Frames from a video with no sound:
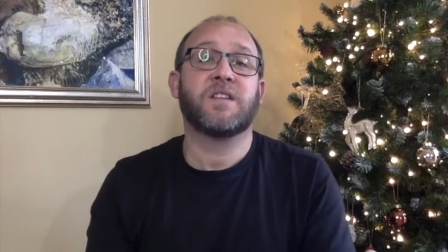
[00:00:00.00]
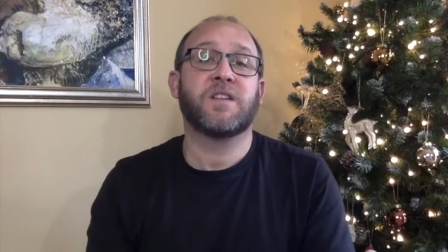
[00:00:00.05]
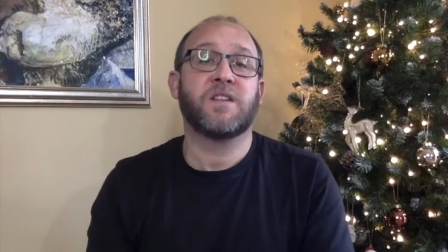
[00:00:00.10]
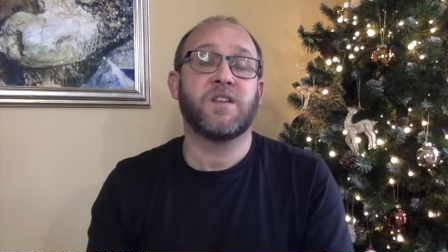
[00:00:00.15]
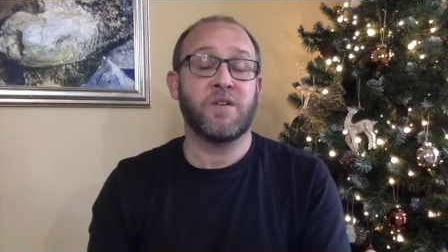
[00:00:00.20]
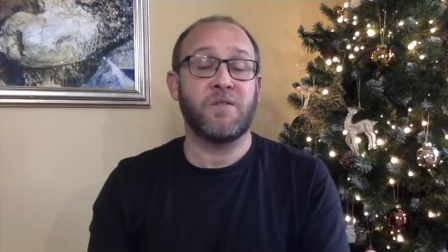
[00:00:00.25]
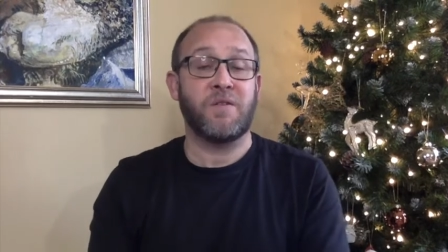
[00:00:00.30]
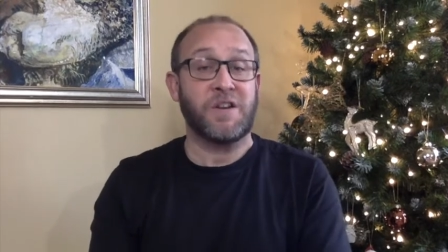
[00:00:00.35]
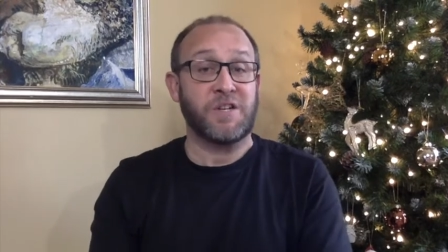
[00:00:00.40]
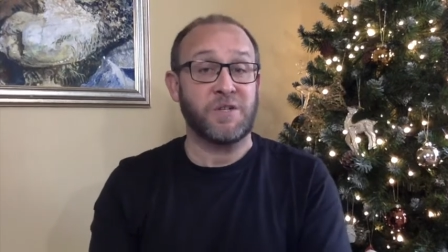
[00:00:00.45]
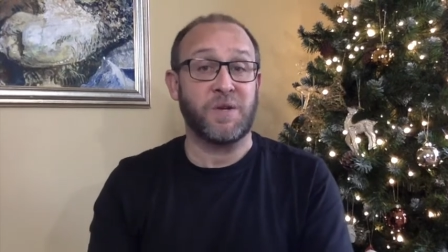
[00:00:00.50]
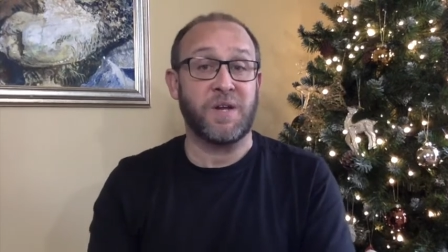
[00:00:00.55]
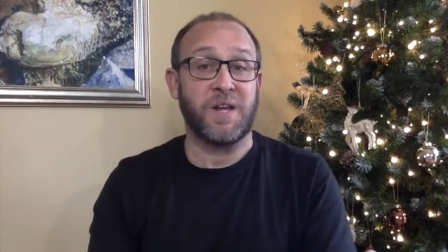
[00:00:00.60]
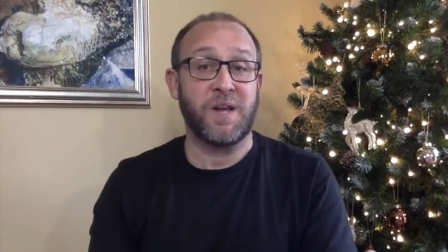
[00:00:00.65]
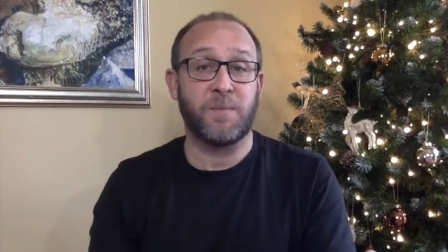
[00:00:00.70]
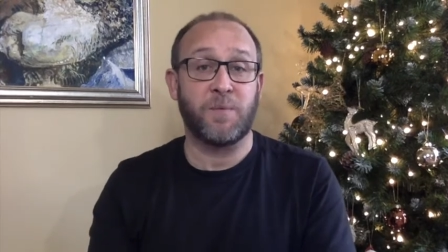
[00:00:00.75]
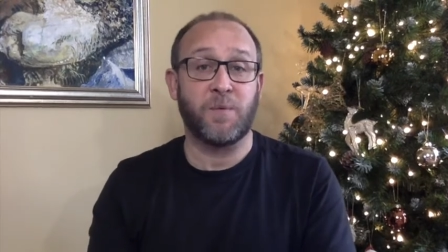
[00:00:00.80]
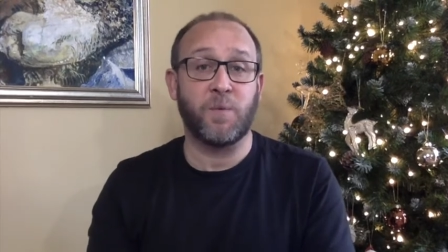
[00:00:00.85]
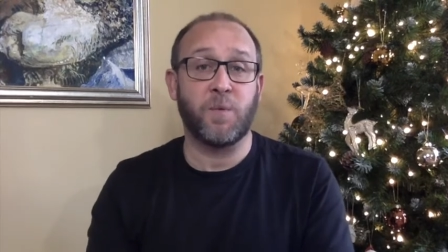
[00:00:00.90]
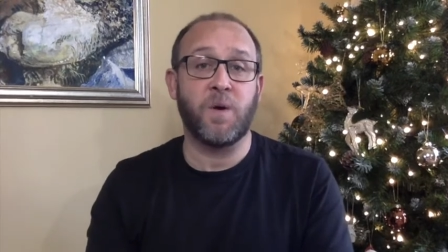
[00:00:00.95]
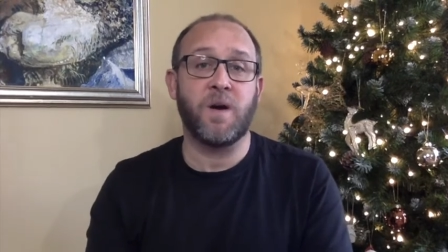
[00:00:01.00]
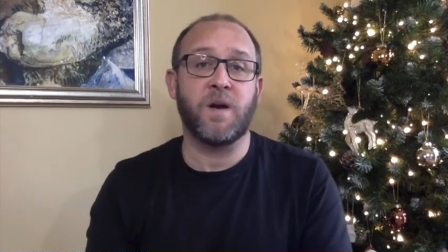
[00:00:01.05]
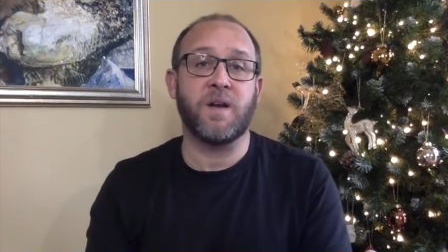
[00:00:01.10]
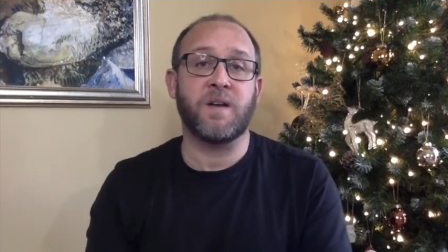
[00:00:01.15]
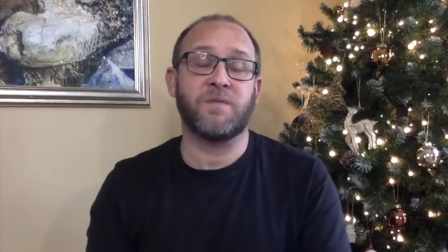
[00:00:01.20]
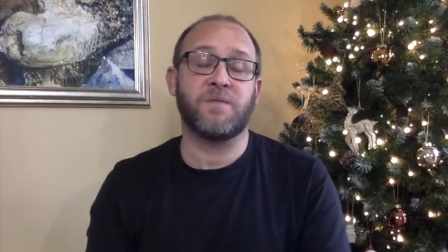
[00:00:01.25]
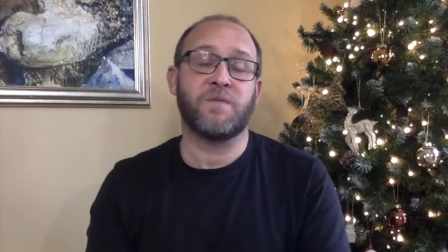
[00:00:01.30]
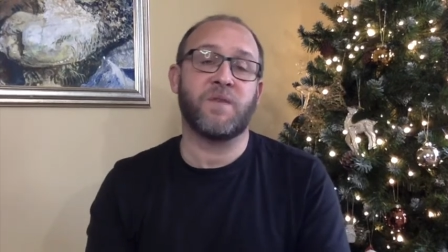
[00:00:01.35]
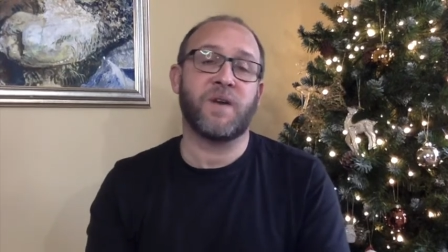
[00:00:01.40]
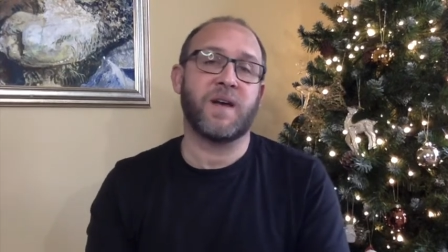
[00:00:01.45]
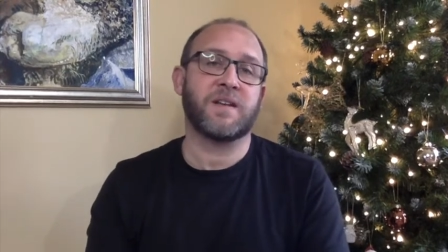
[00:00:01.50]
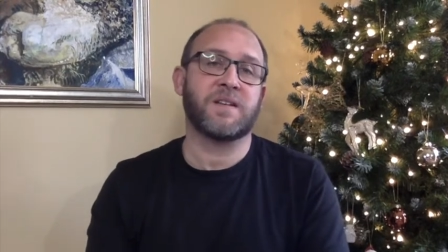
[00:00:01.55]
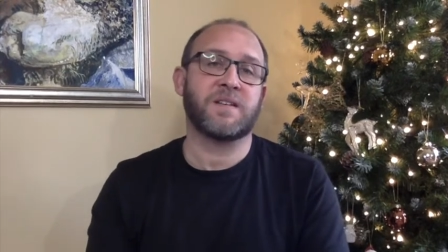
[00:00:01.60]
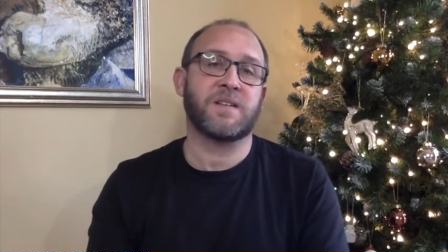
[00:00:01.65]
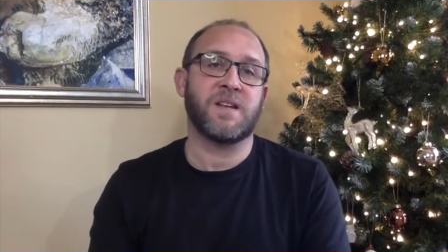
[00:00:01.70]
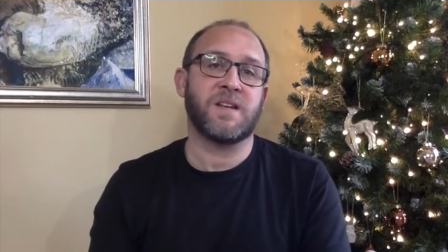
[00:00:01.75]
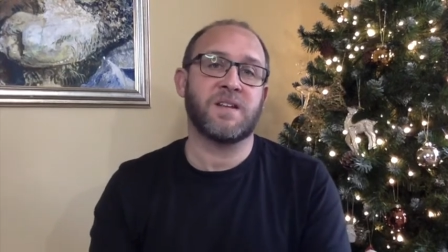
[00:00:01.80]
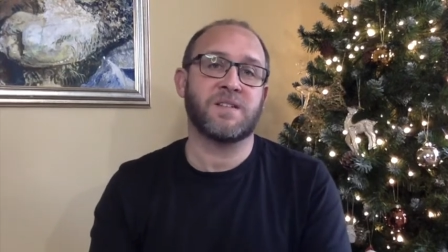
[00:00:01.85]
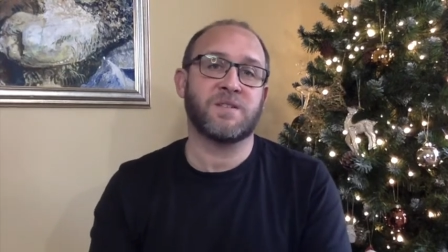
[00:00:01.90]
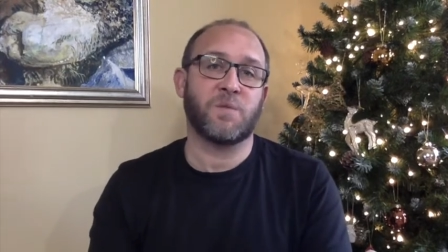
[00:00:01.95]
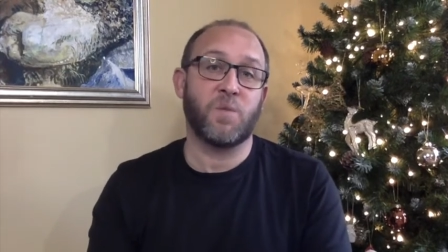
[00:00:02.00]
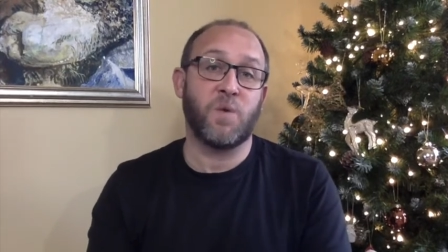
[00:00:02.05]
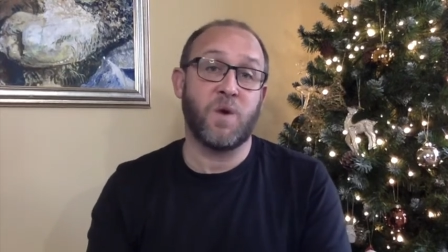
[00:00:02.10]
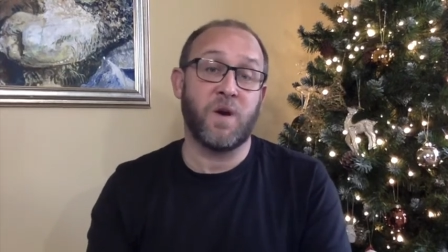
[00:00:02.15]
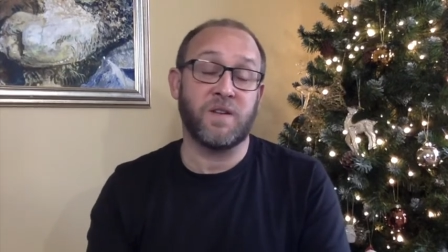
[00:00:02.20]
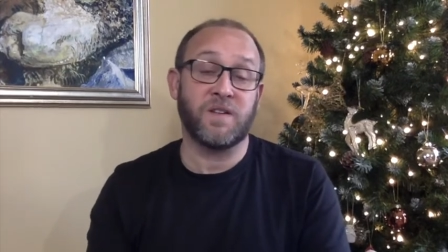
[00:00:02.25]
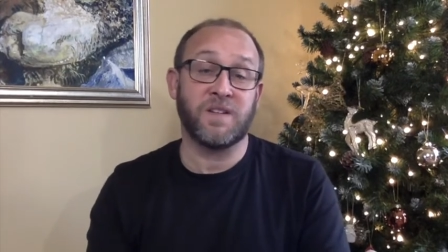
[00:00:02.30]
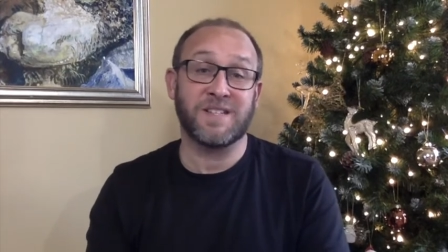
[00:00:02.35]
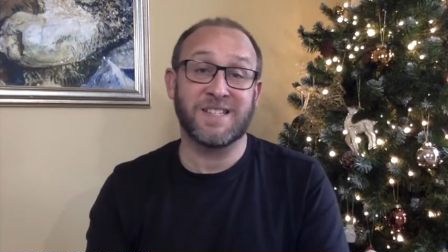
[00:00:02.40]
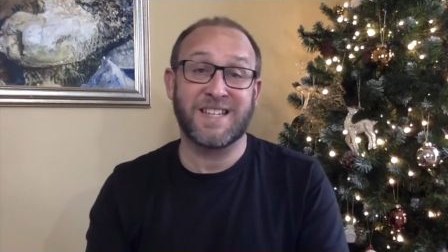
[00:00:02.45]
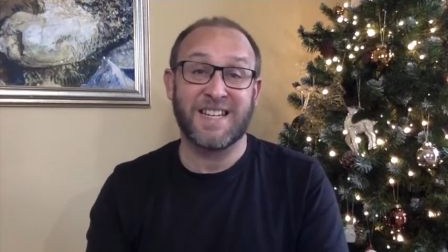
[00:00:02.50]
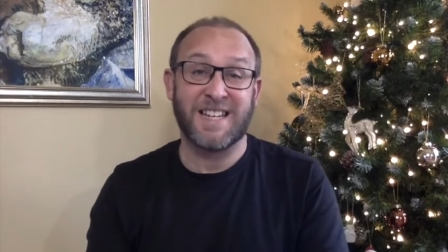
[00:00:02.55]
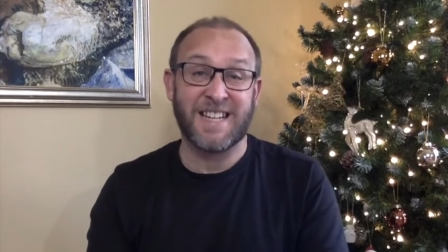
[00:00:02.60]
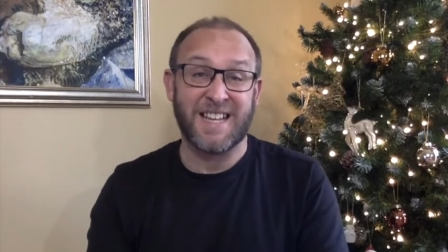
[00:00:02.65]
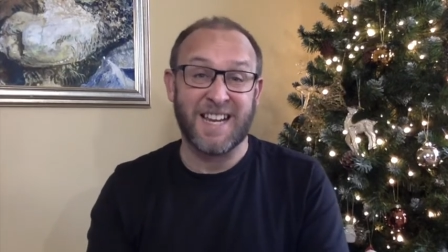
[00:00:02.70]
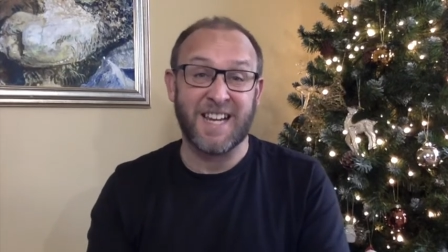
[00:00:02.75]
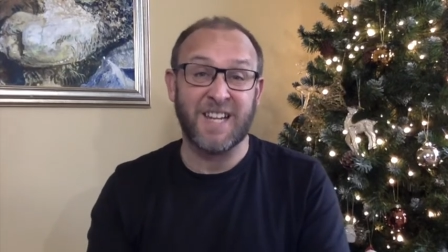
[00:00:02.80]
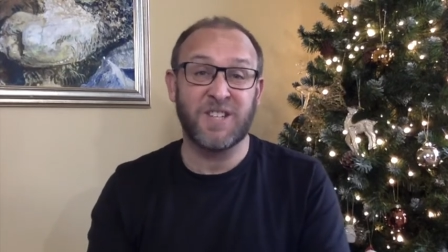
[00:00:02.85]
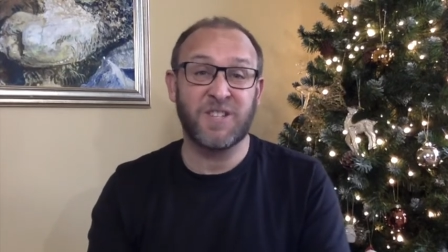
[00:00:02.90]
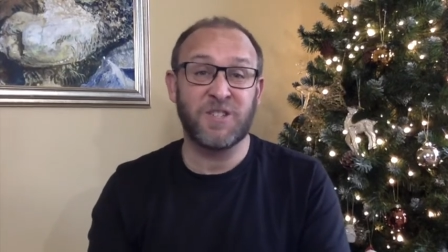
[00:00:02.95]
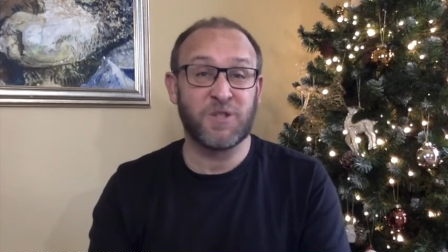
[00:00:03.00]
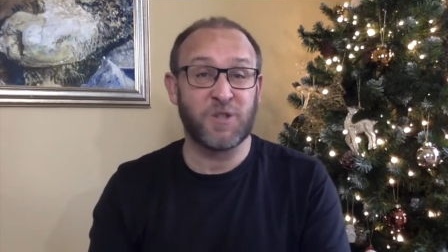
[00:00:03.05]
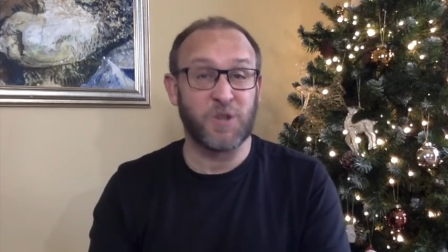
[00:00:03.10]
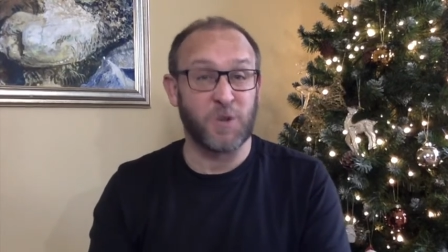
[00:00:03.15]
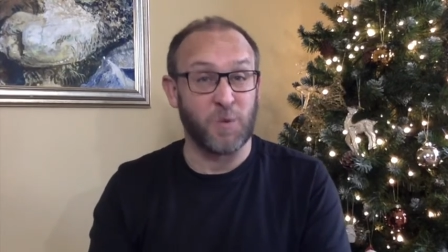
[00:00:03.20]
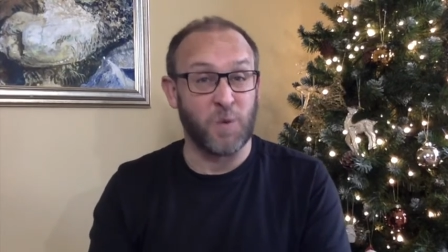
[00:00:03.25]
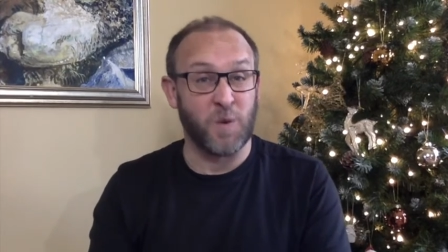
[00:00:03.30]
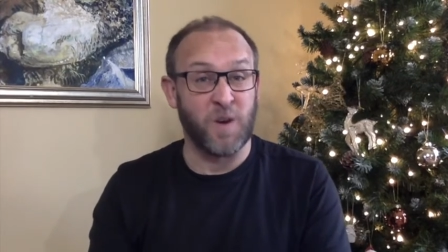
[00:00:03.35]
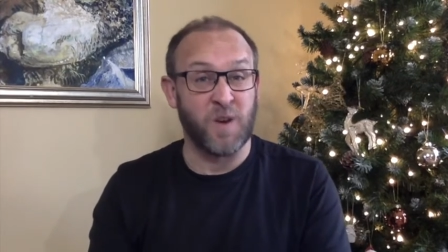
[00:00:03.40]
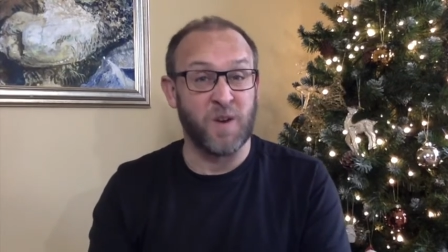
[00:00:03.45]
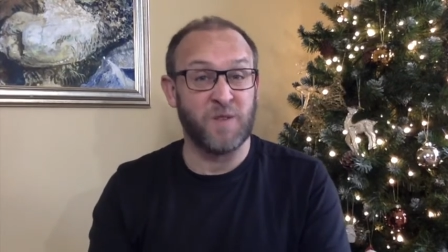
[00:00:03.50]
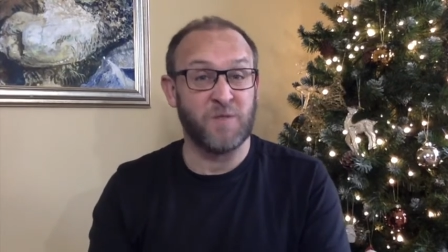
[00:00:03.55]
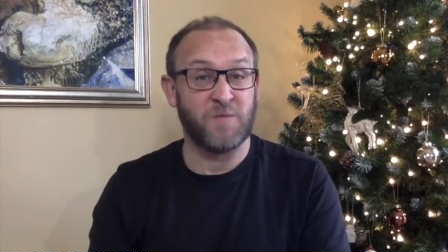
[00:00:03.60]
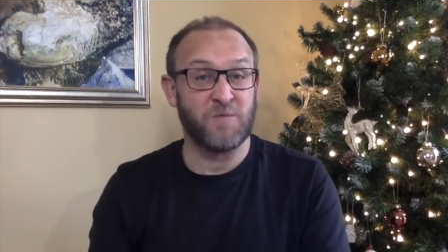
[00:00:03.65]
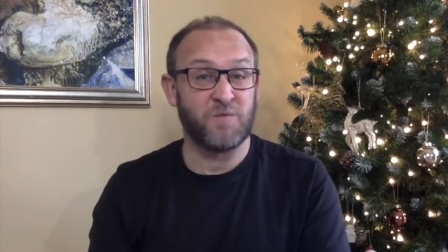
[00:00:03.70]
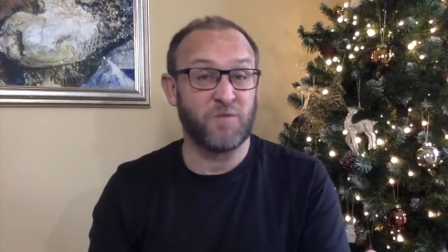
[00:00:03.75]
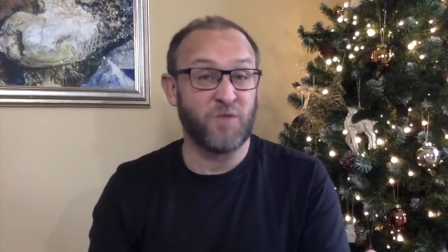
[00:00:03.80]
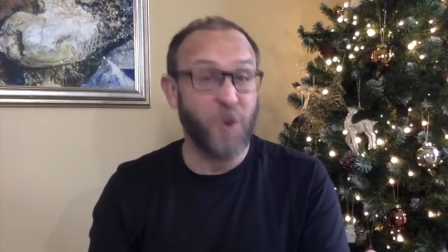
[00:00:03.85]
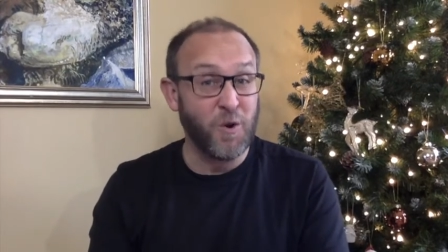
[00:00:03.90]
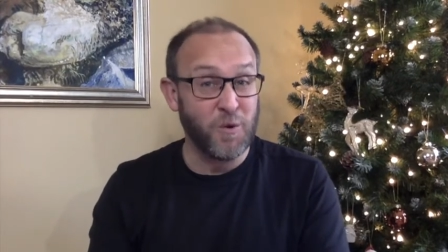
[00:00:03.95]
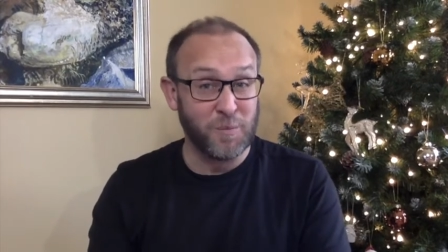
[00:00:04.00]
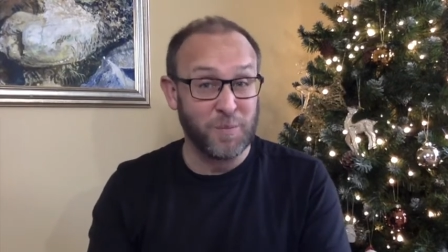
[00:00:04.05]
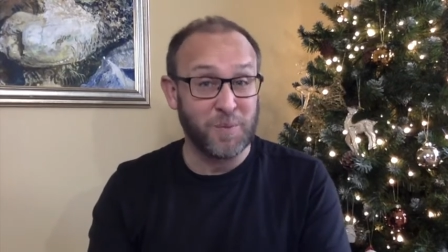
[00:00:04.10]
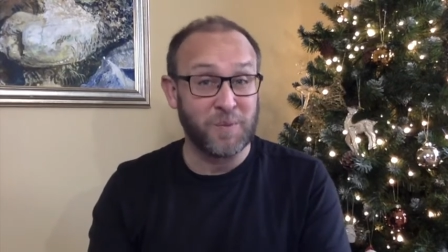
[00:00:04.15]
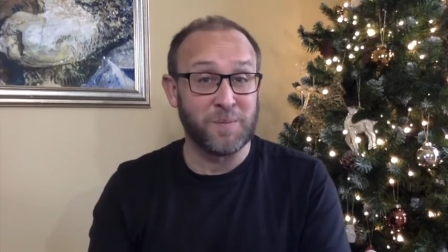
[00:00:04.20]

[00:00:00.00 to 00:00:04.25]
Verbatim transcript: The original Hebrew word, in fact, is a word that's linked to the word rope,